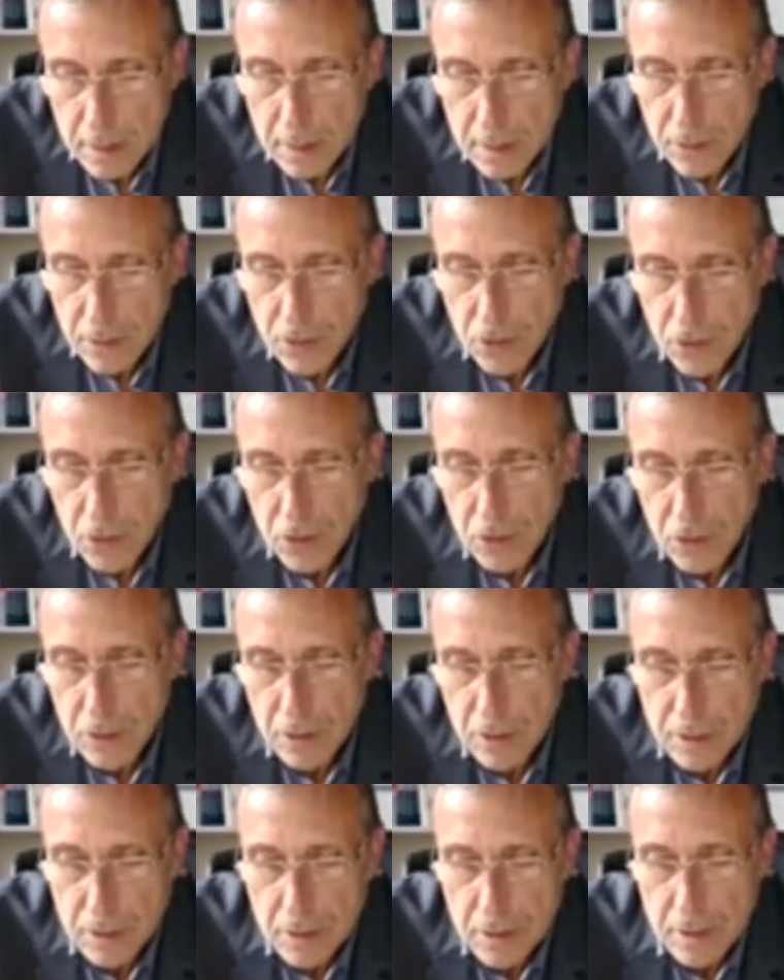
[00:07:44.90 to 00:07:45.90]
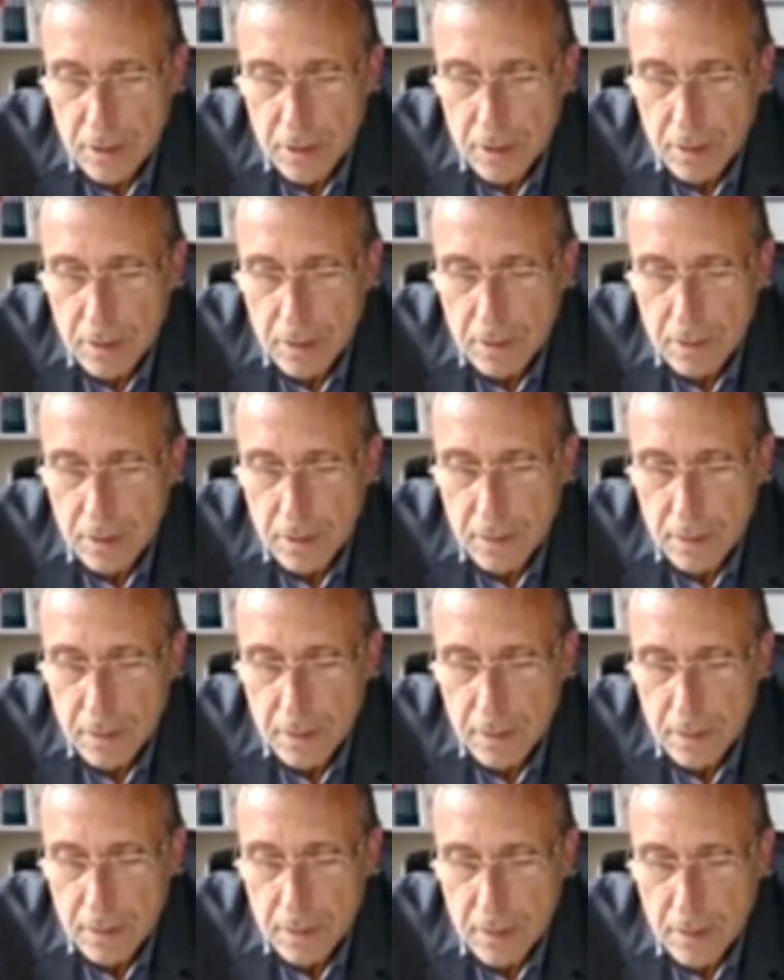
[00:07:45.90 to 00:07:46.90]
so
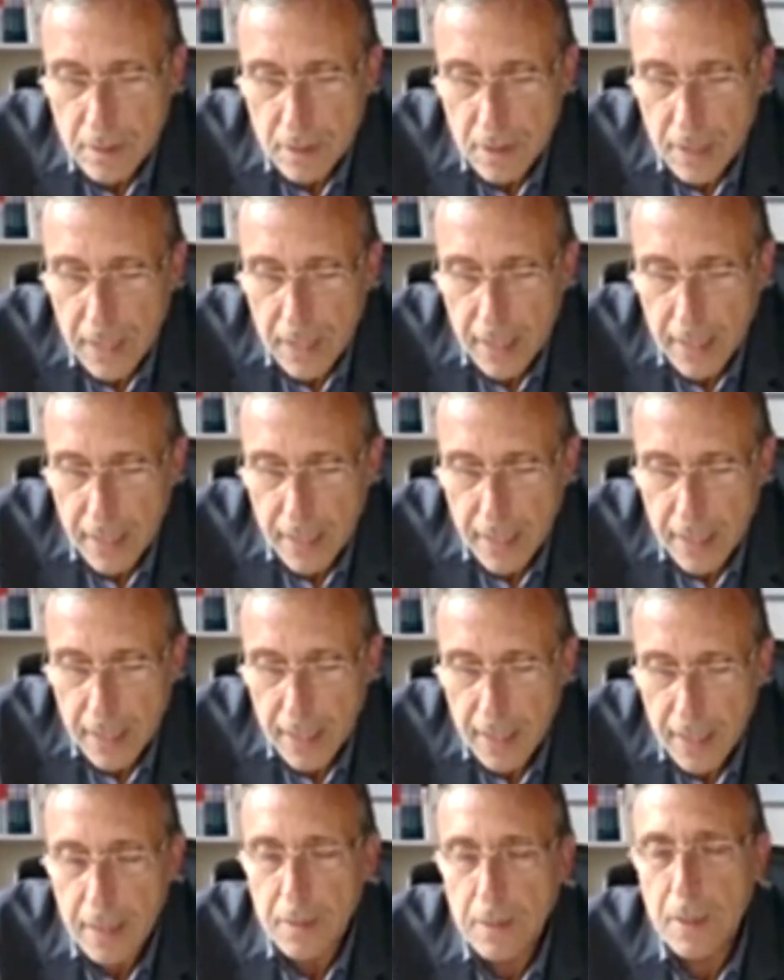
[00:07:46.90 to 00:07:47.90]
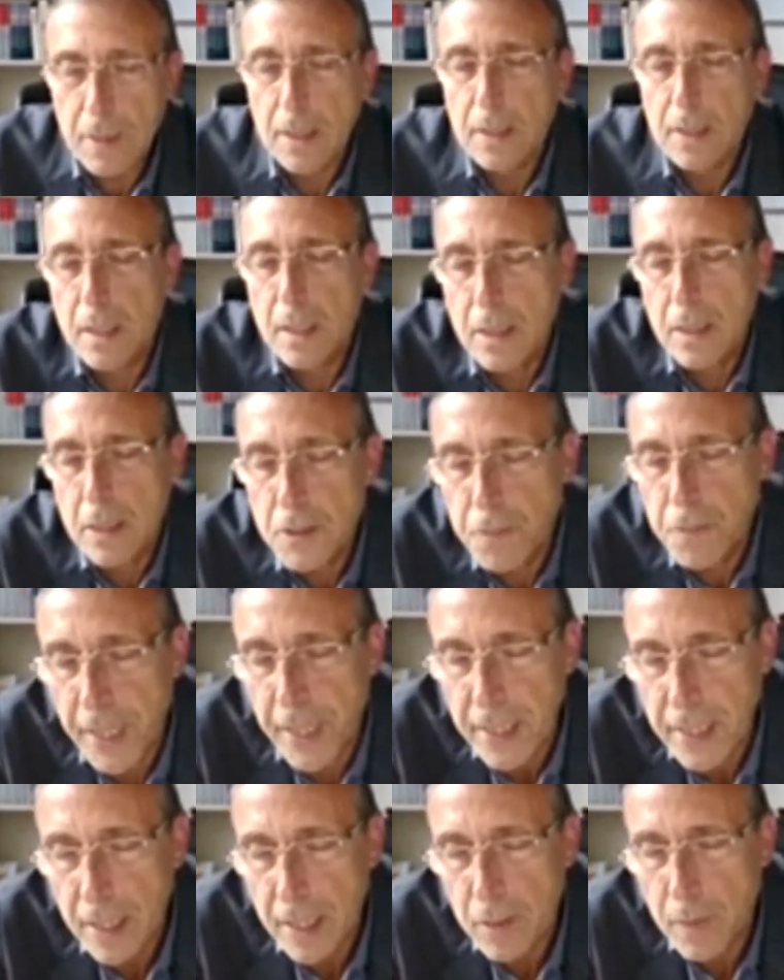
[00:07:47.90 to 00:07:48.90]
I really,
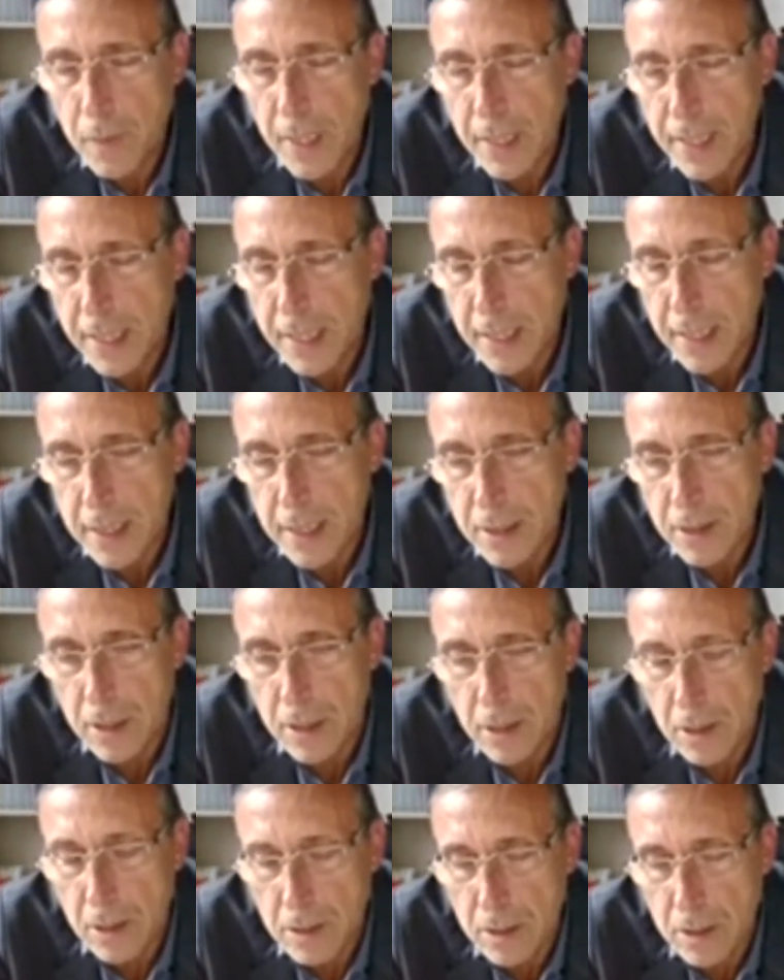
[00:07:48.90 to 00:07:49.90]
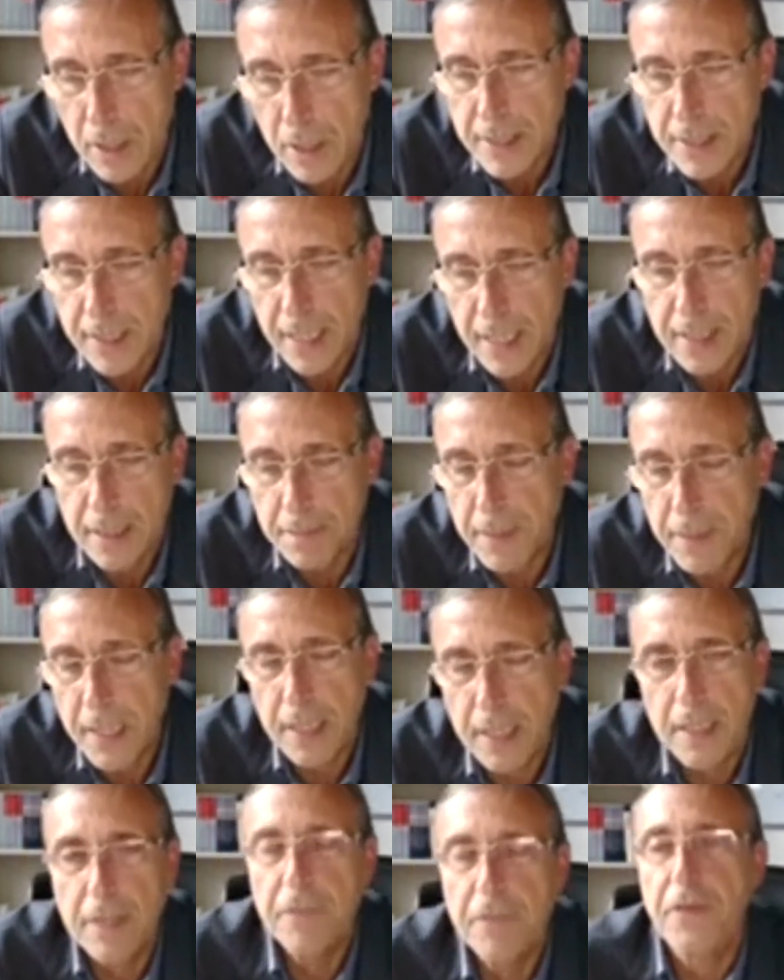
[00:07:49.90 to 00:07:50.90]
spending 1 year in Toronto, I studied
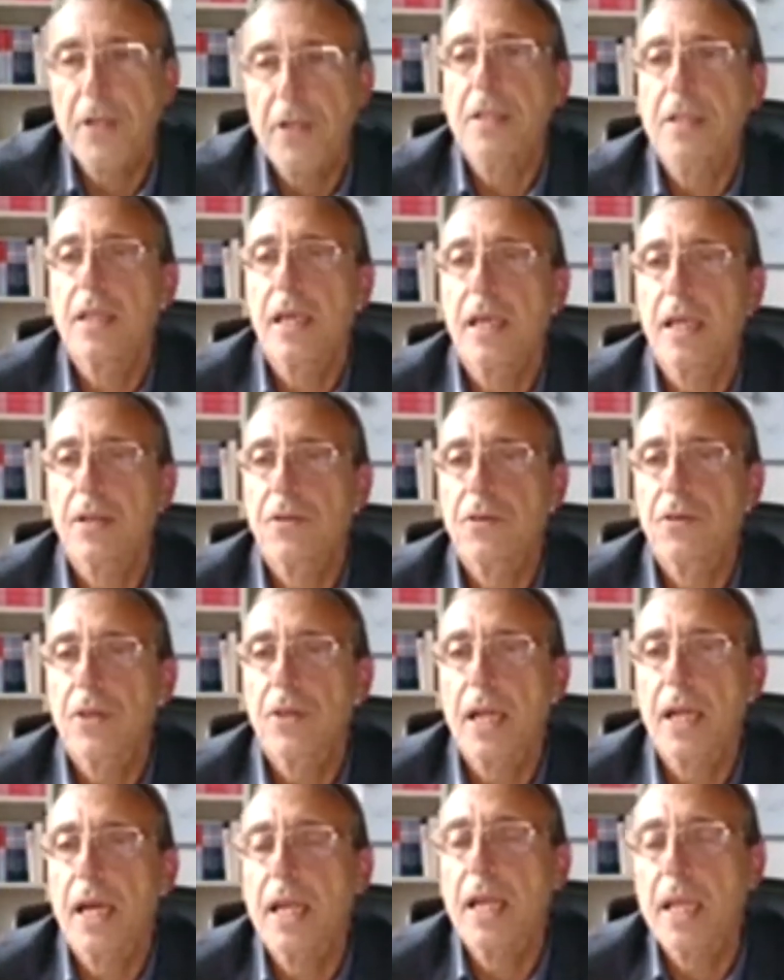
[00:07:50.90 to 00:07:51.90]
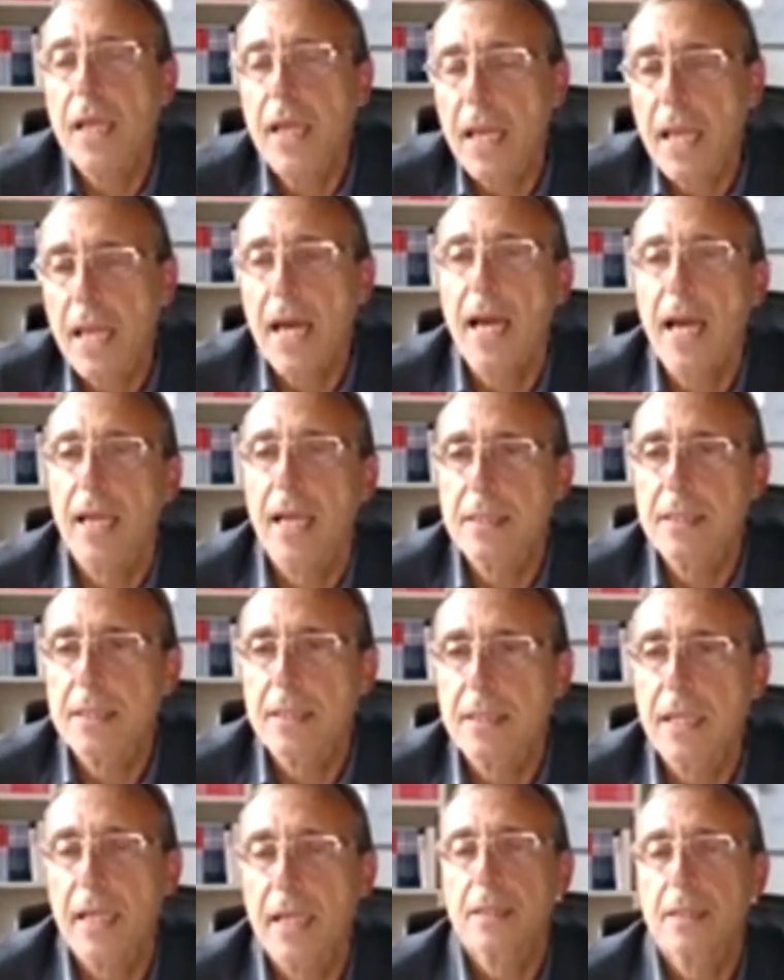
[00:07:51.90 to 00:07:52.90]
many different things, and I realized
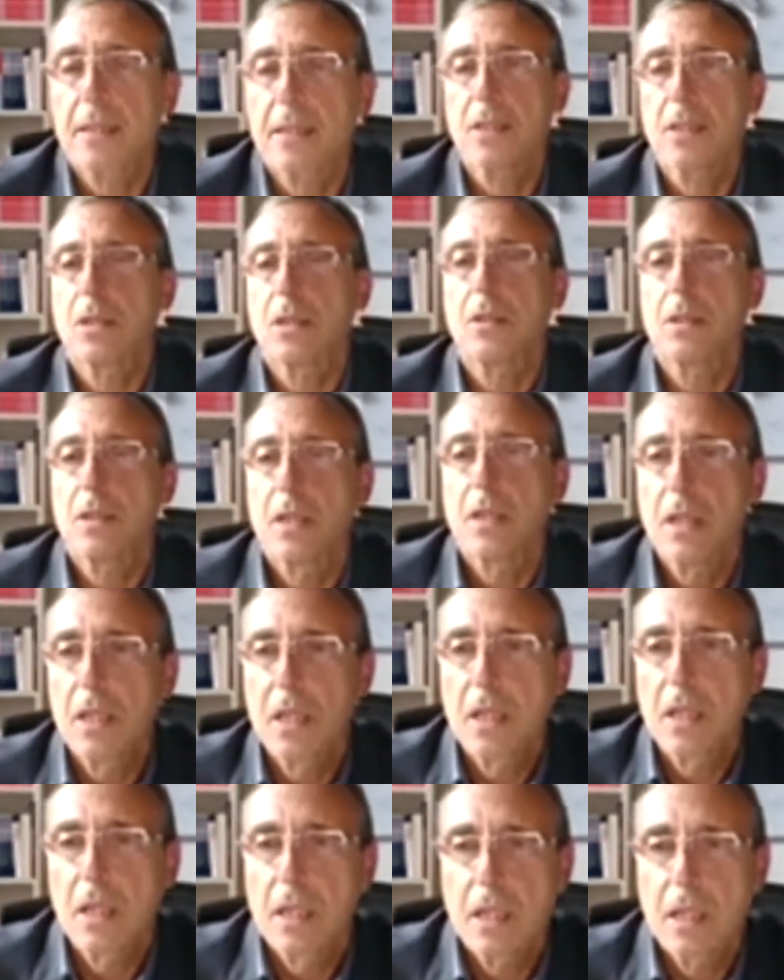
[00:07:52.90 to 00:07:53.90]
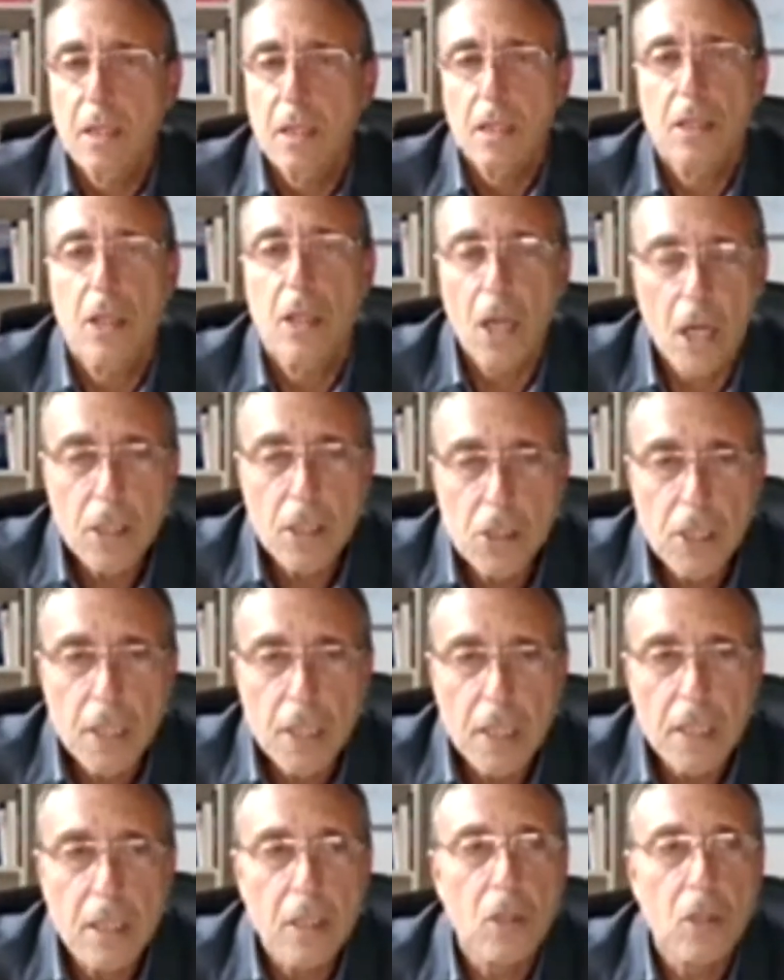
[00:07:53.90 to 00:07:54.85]
that logic